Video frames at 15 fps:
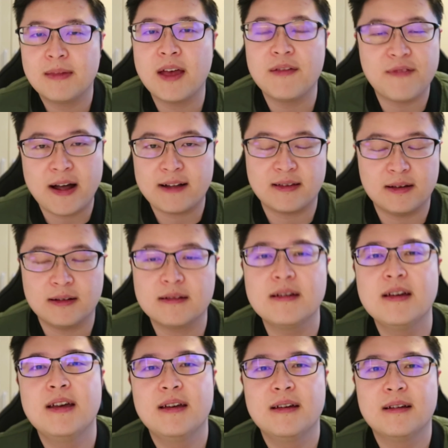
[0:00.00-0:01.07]
infected.
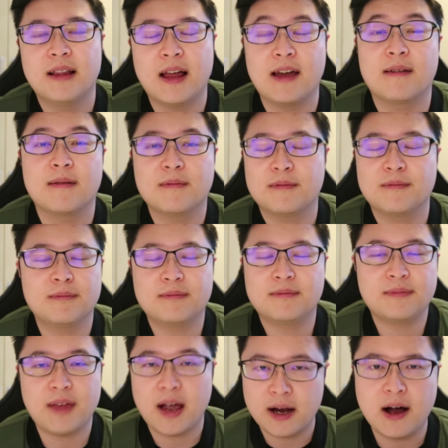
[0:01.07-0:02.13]
Thank
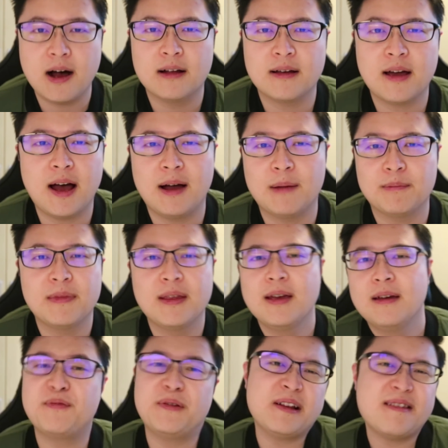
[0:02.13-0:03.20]
God.
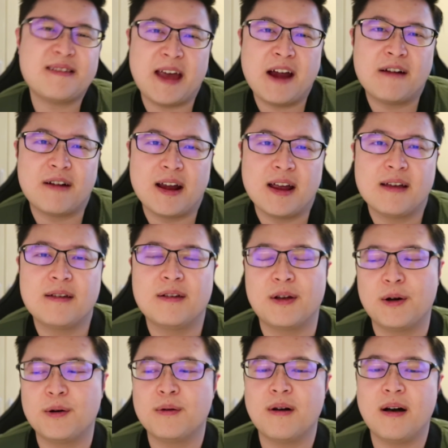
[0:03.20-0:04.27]
It's pretty scary,
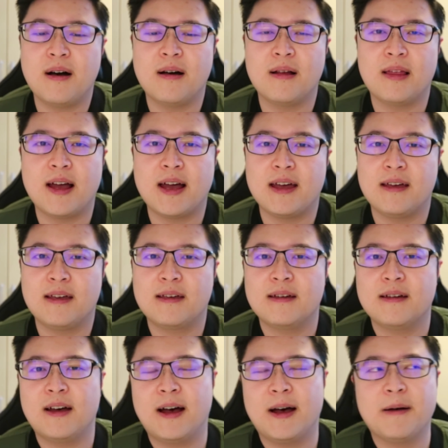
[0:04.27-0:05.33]

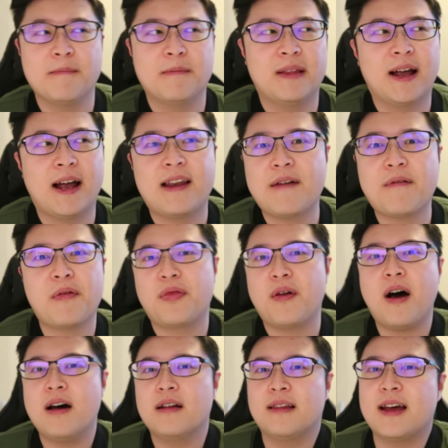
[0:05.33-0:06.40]
I never
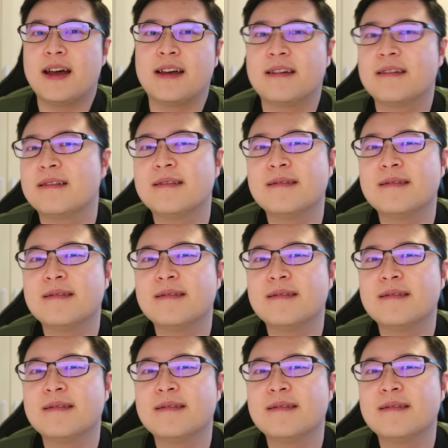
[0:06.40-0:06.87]
thought that